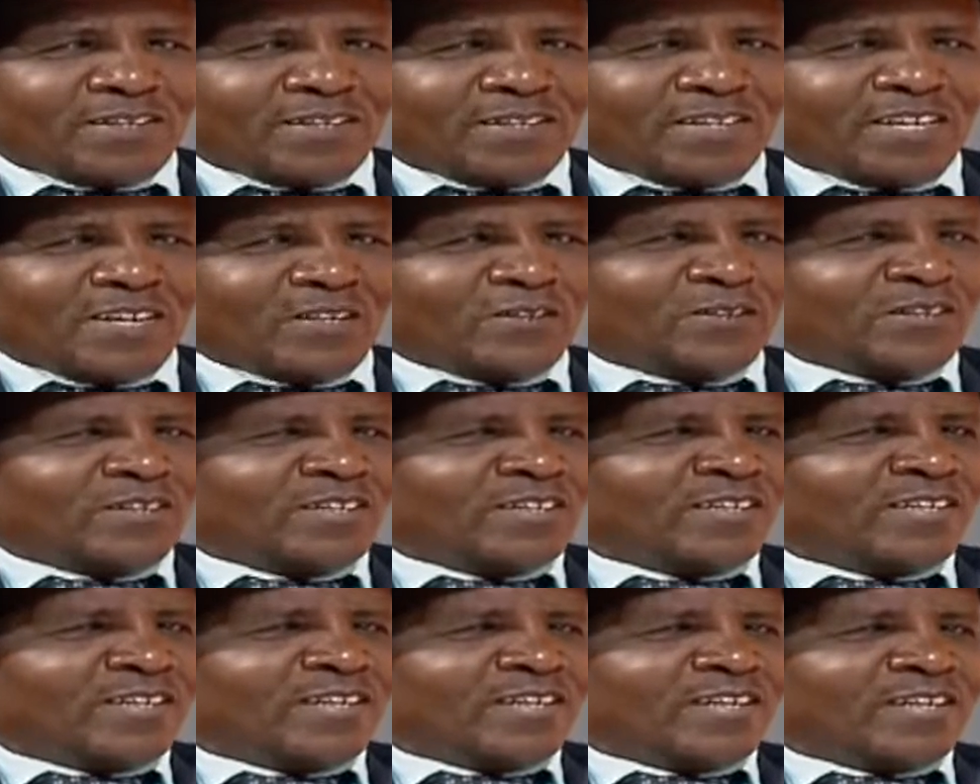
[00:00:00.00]
No.
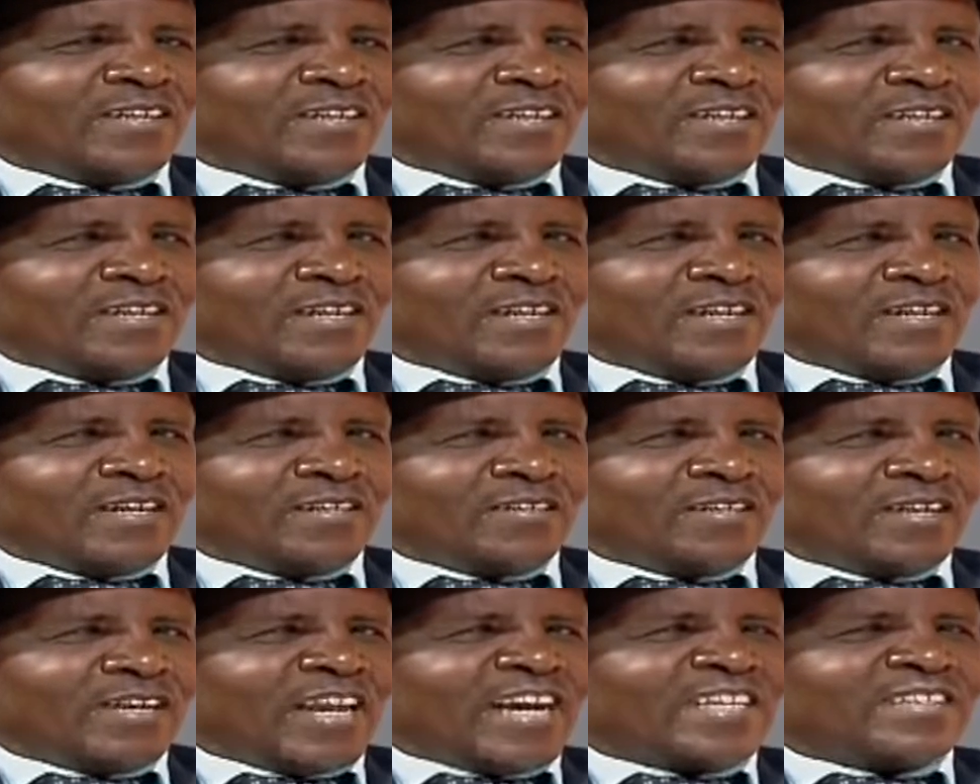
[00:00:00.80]

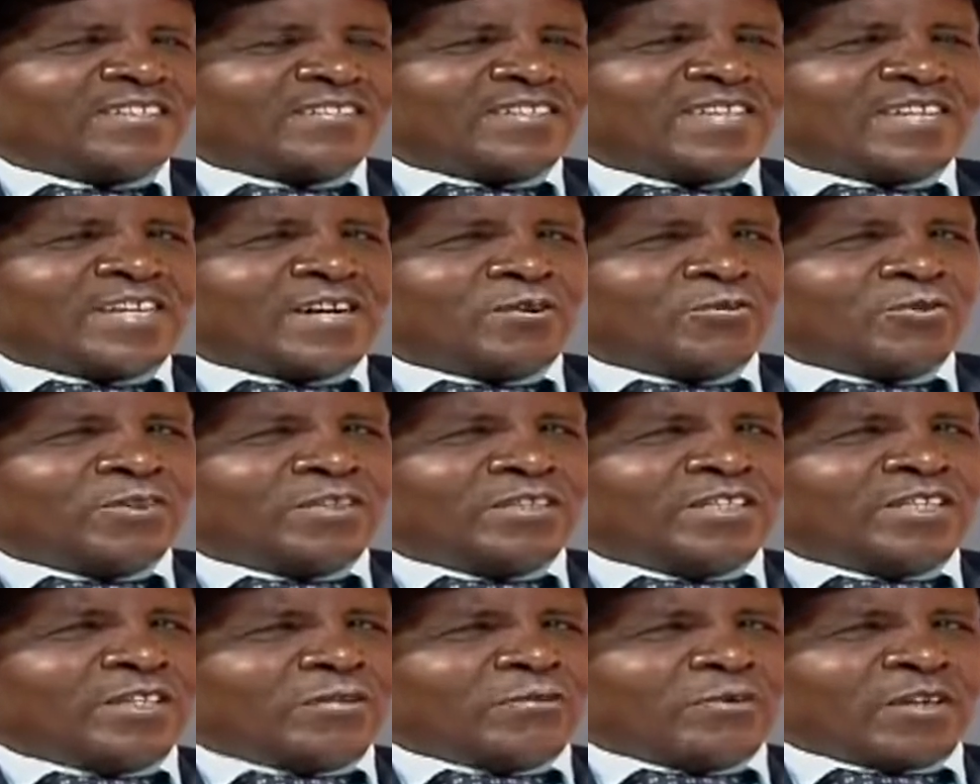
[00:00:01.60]
And the last thing I
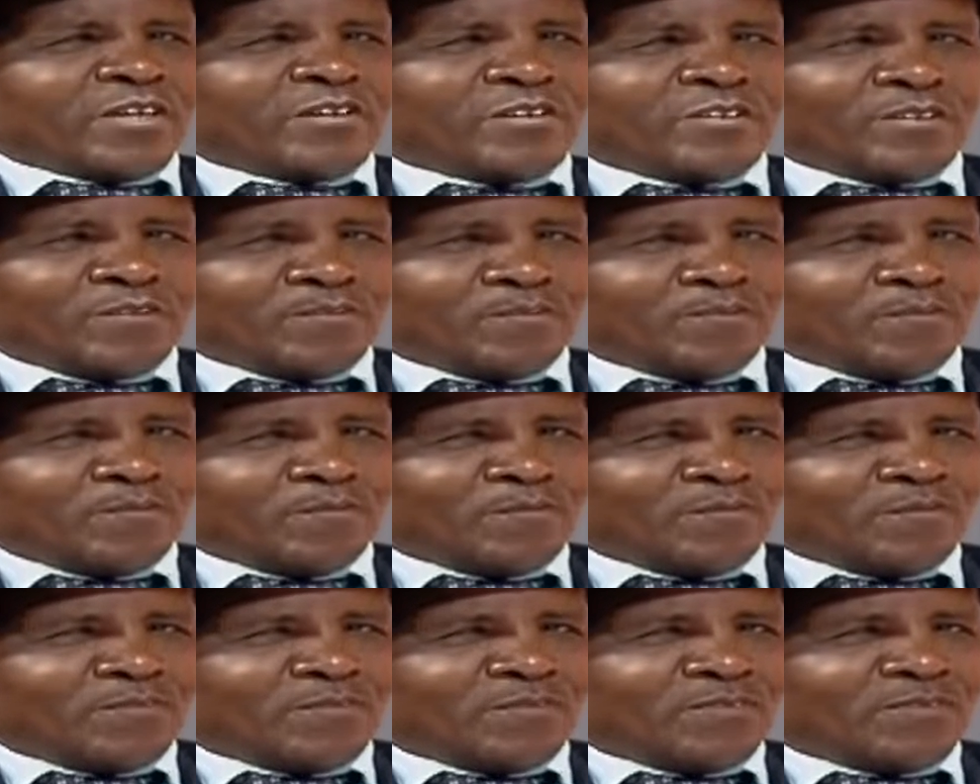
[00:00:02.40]
would deal with
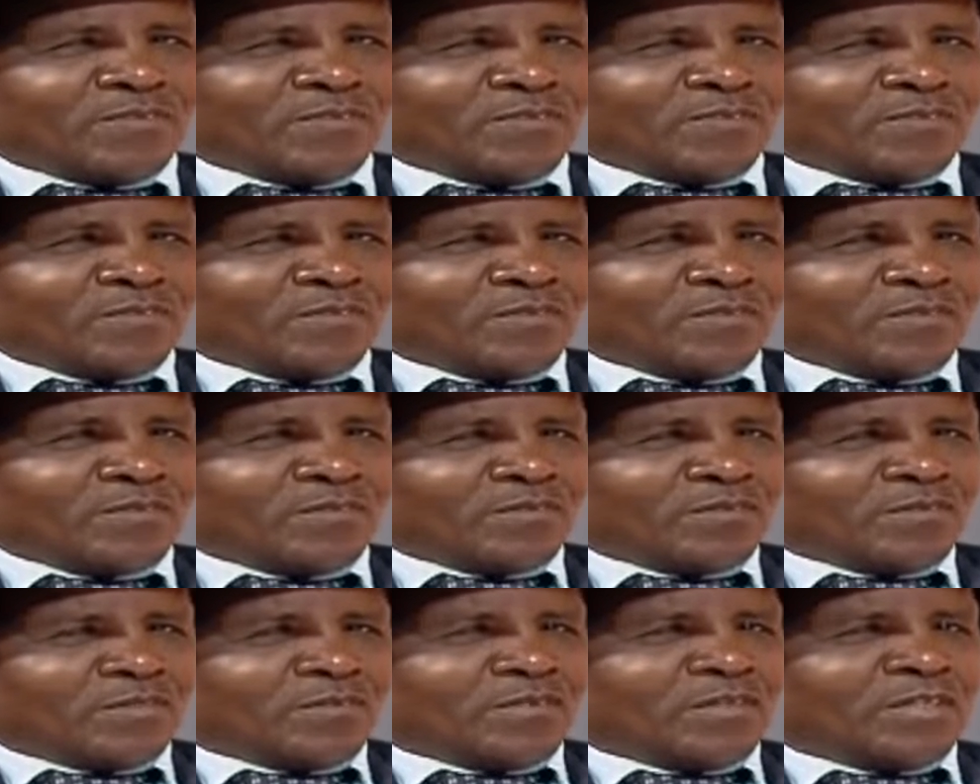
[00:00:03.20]

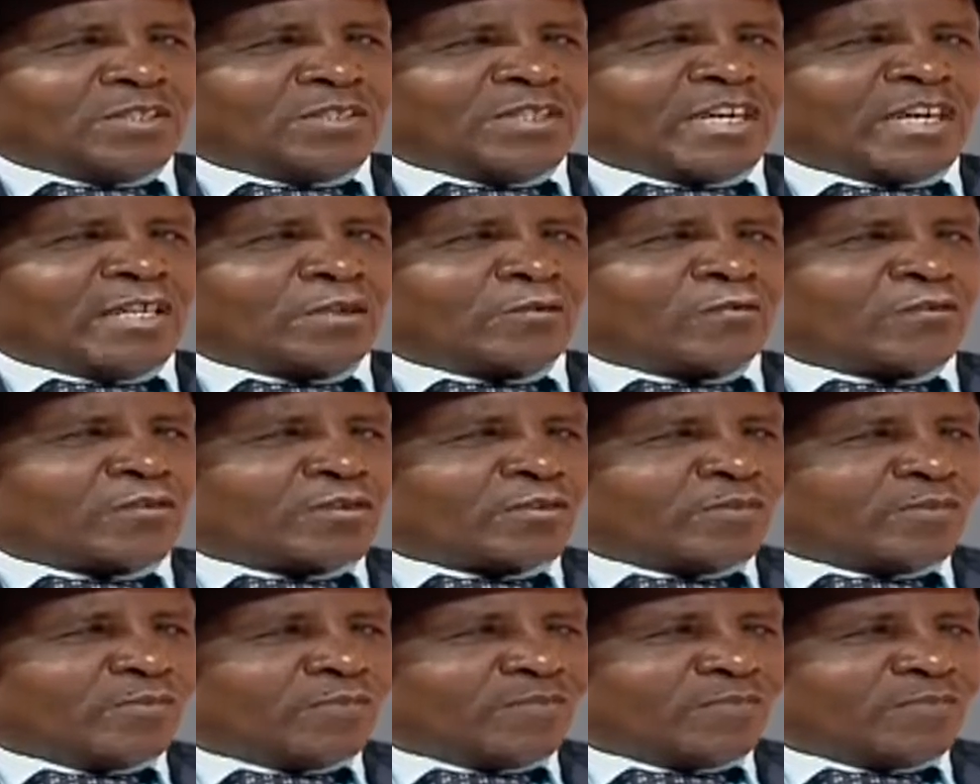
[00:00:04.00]
is health.